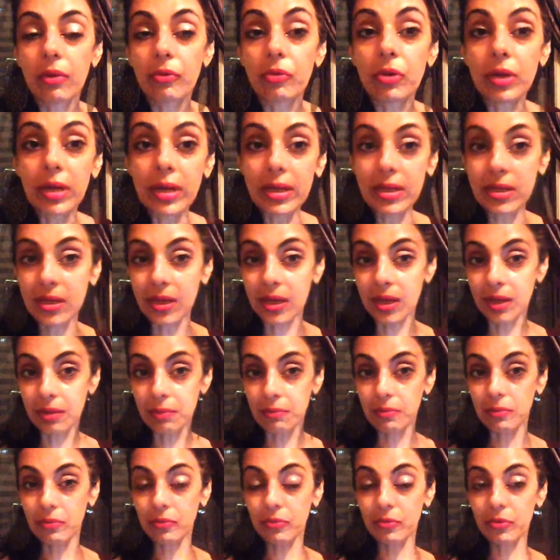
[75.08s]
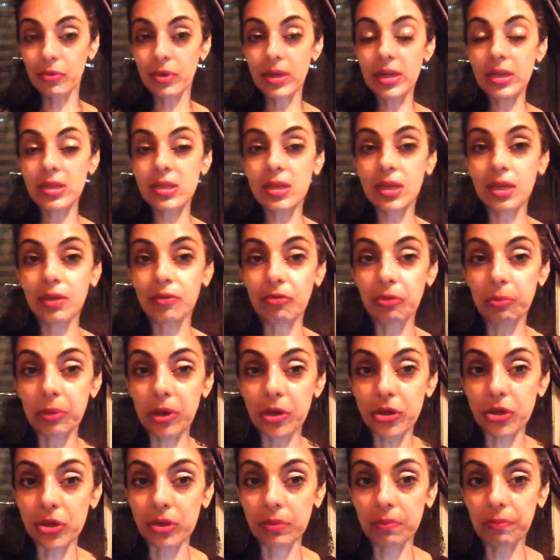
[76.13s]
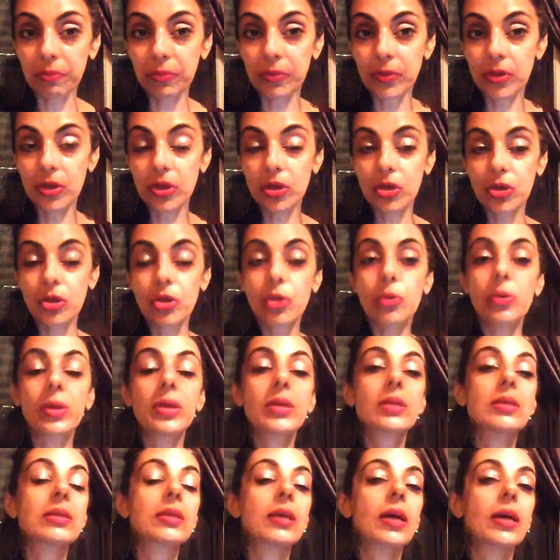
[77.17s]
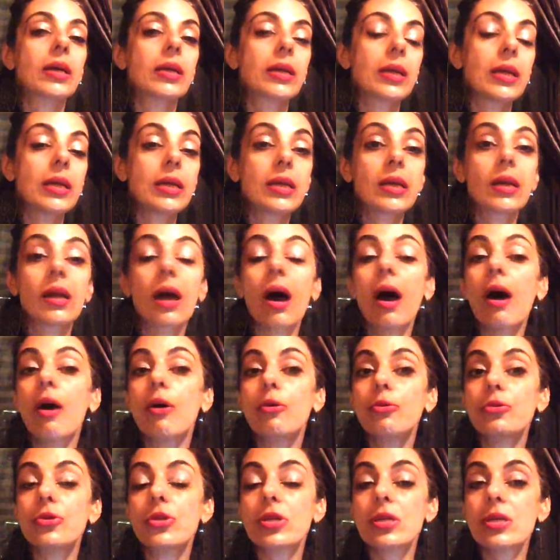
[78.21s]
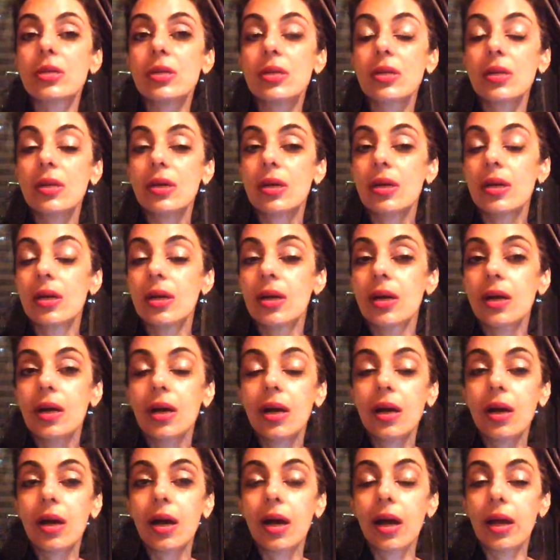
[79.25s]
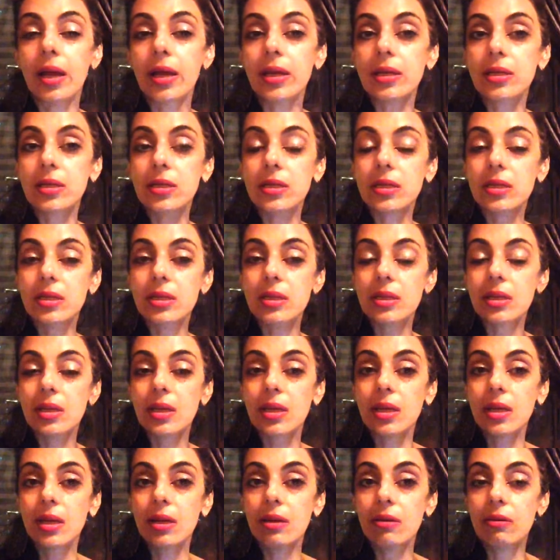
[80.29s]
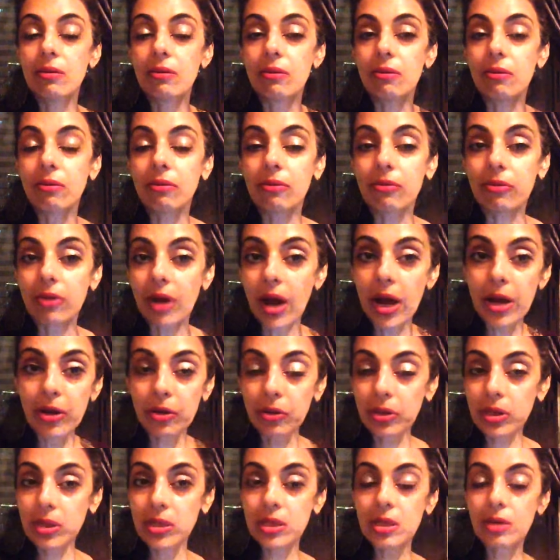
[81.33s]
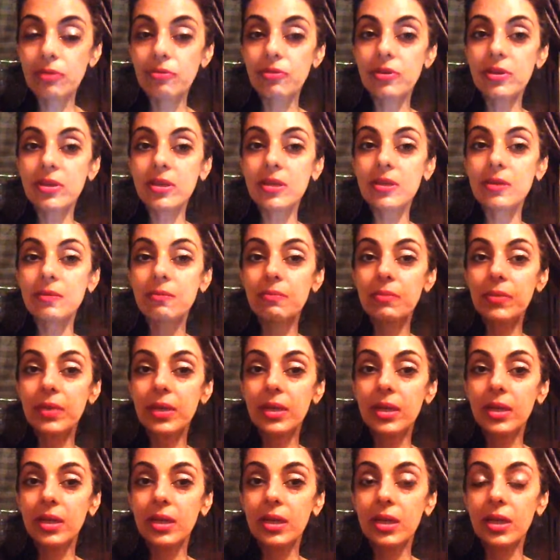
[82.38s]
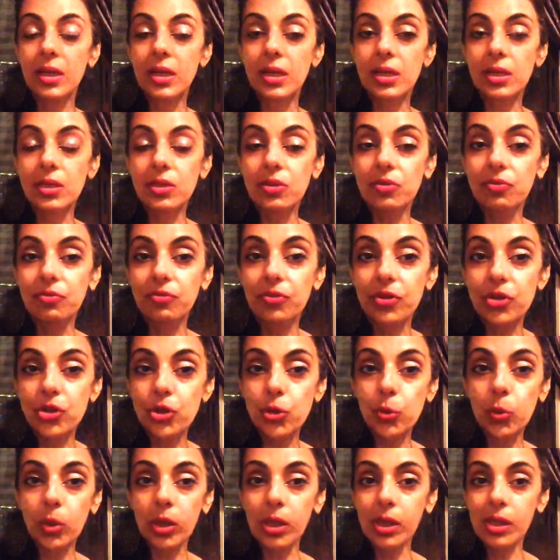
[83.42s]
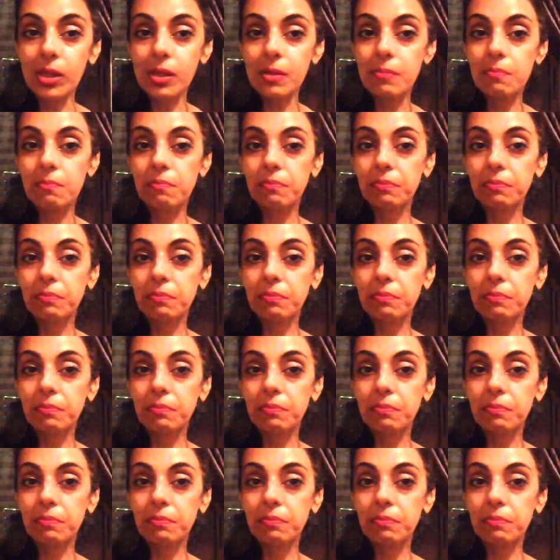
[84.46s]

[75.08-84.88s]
releasing information. So it's that in and out. It's right on the surface. It is visual,